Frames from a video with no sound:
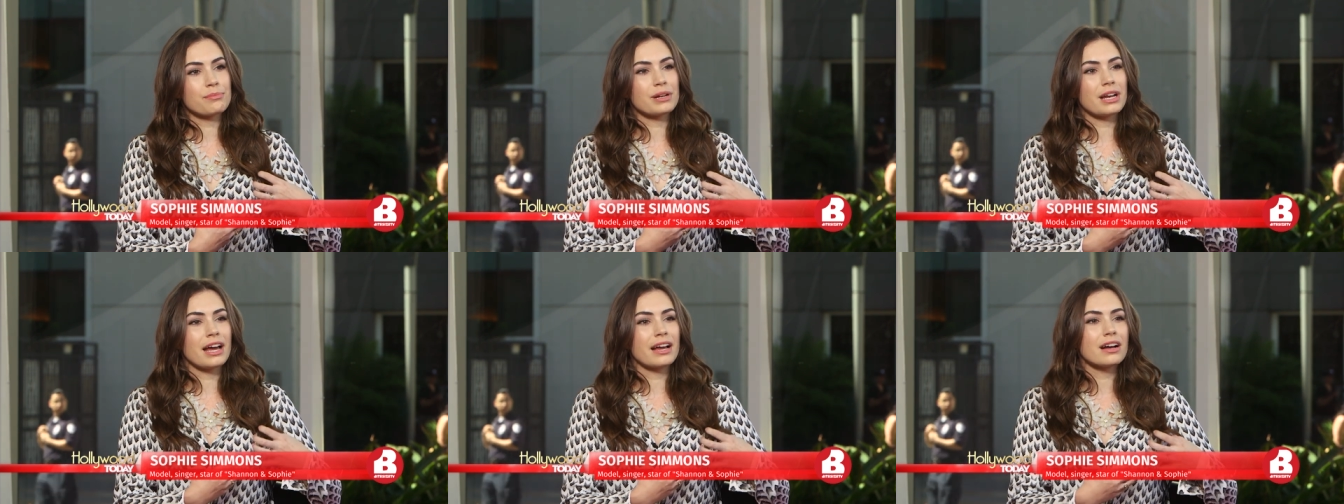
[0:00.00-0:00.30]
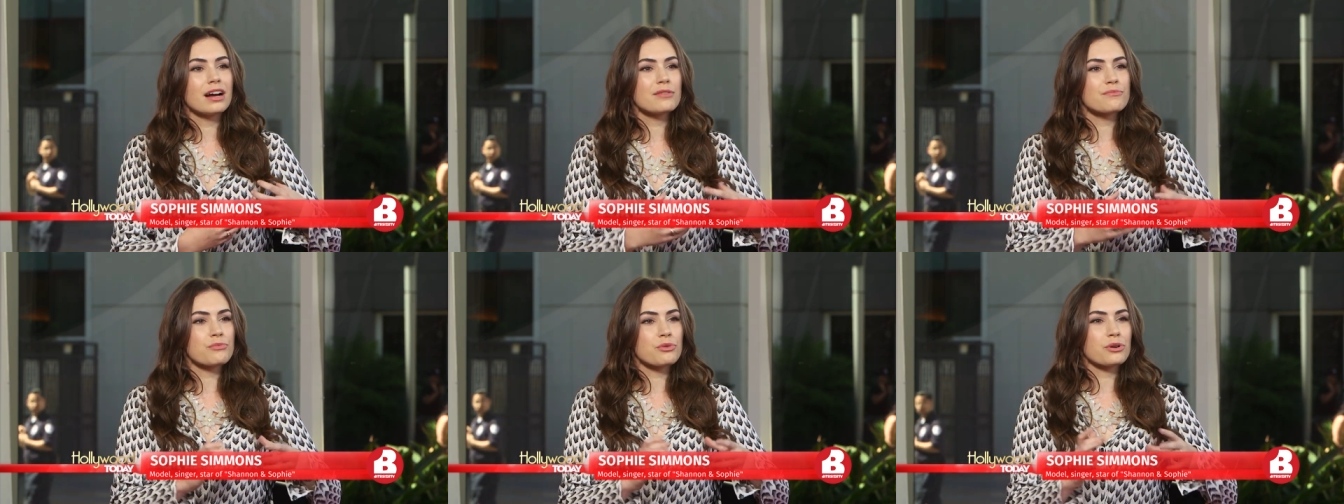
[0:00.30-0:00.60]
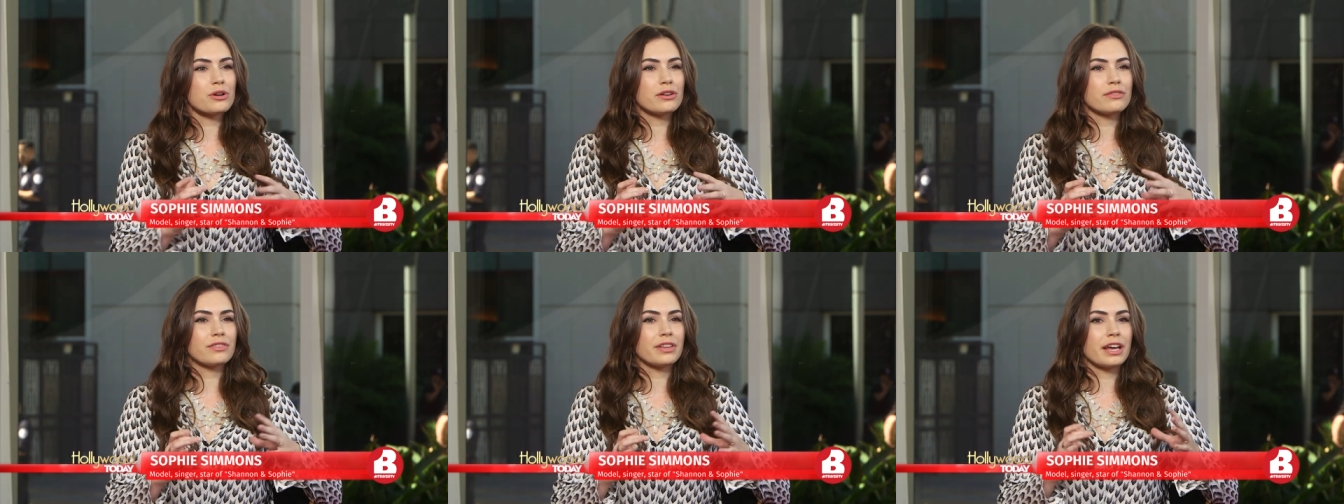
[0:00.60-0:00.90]
But I got
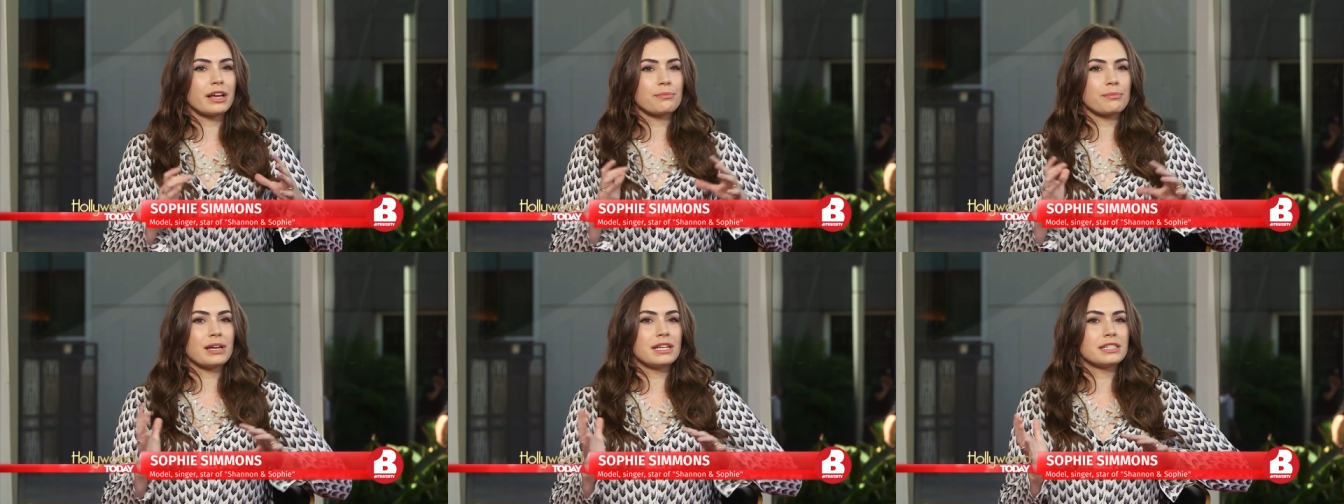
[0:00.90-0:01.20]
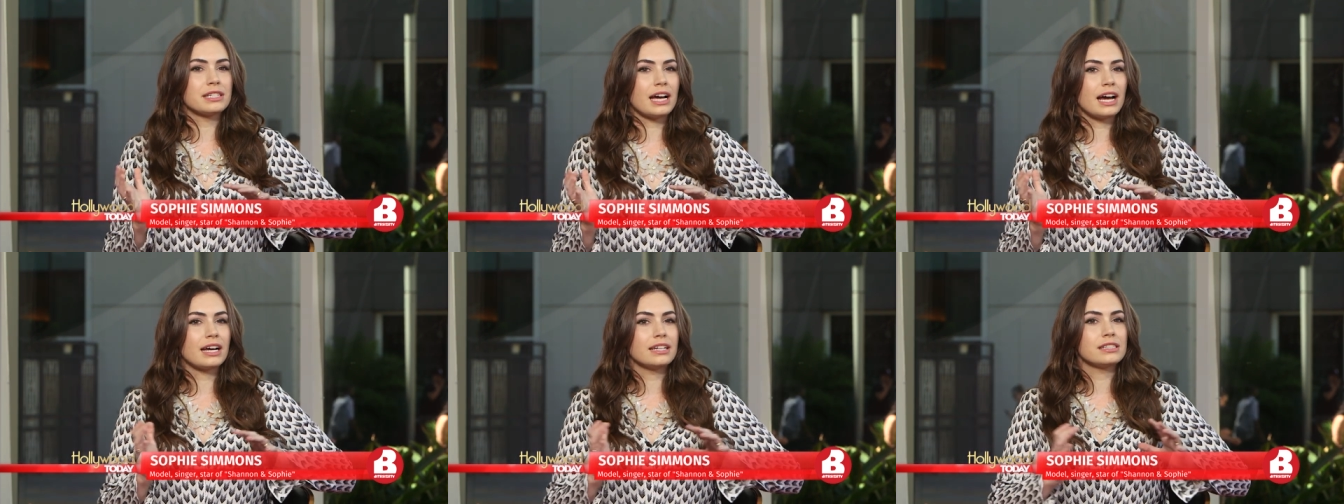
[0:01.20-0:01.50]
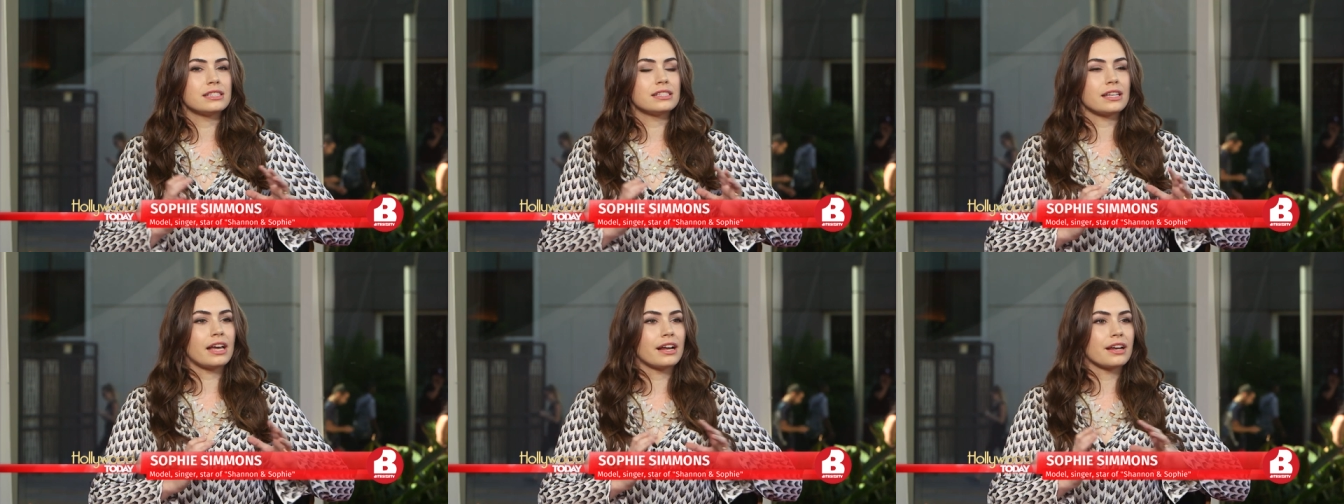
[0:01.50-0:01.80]
more of like my
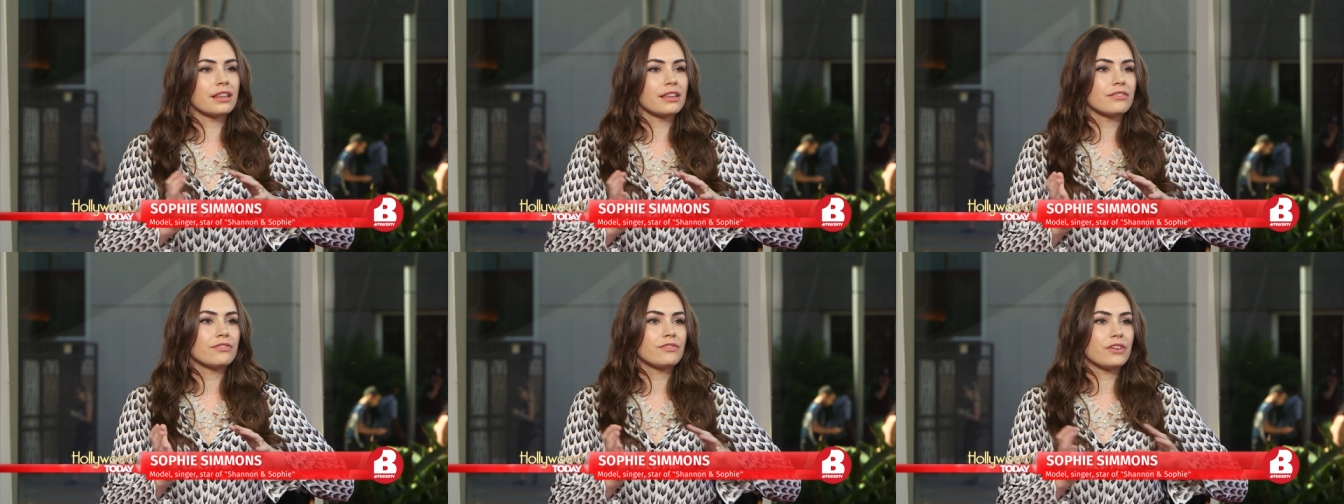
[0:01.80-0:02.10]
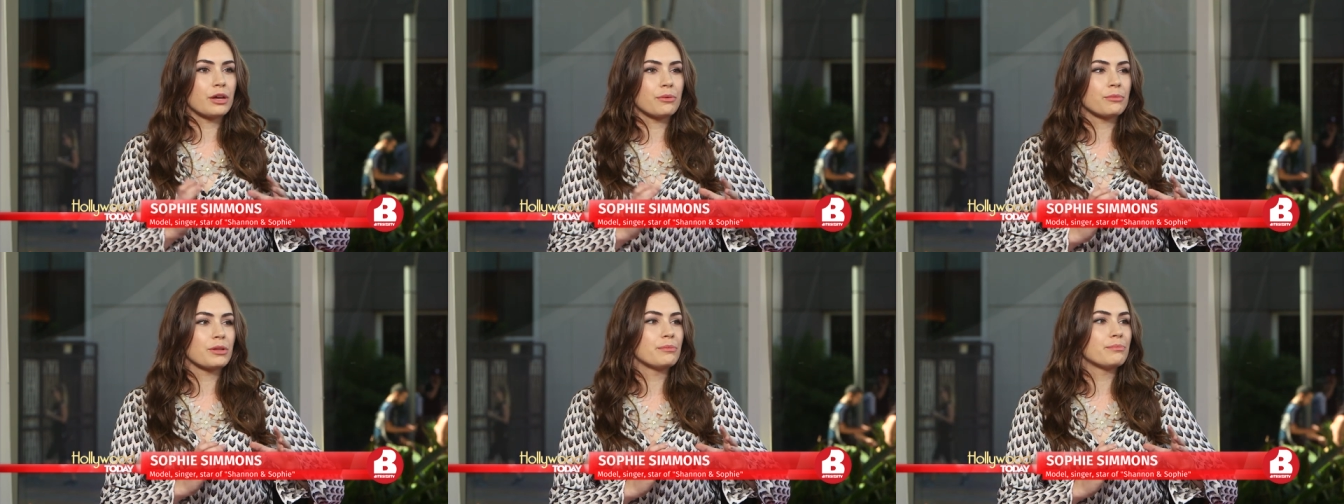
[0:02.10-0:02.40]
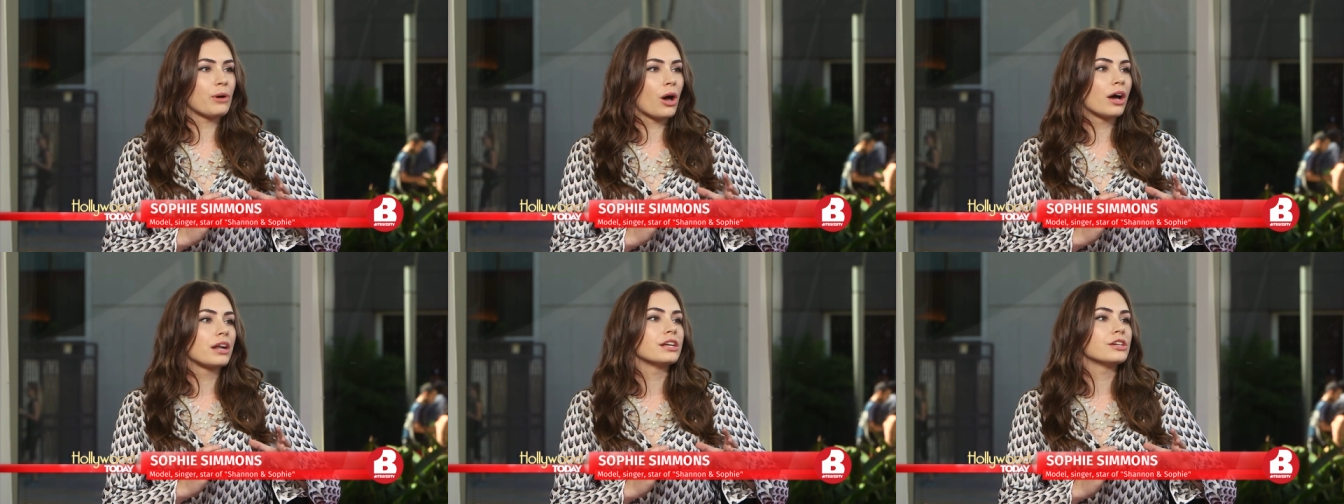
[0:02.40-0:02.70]
dad's side of the family
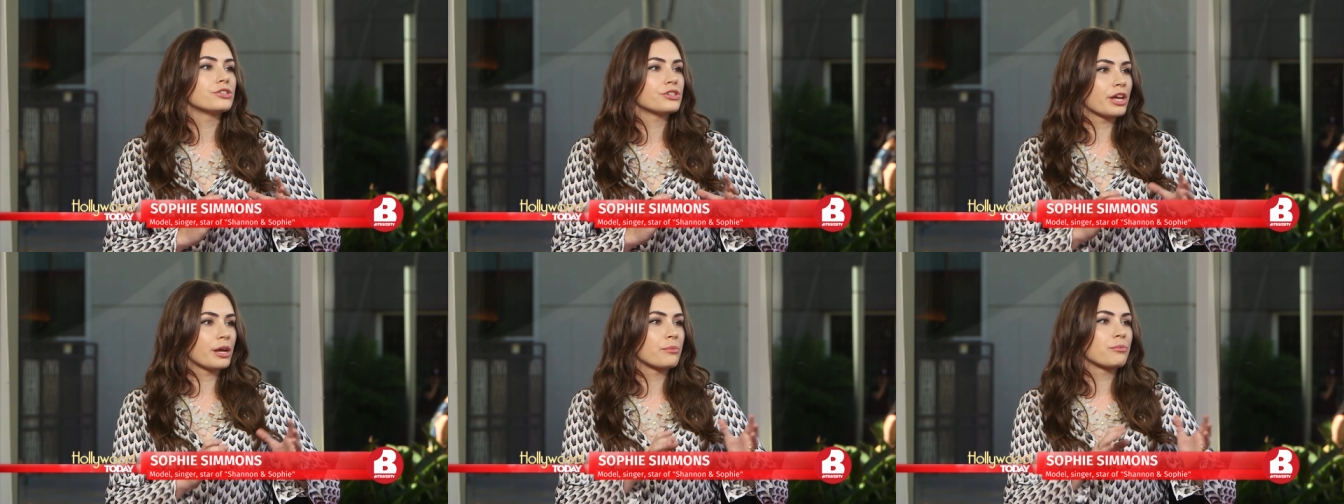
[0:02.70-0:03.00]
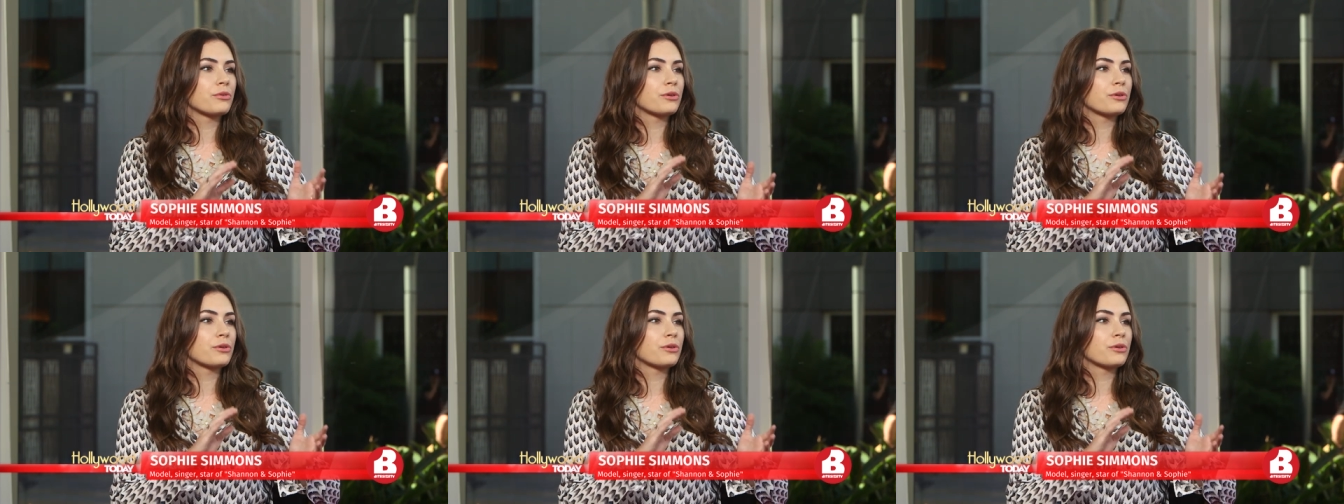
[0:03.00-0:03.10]
body shape.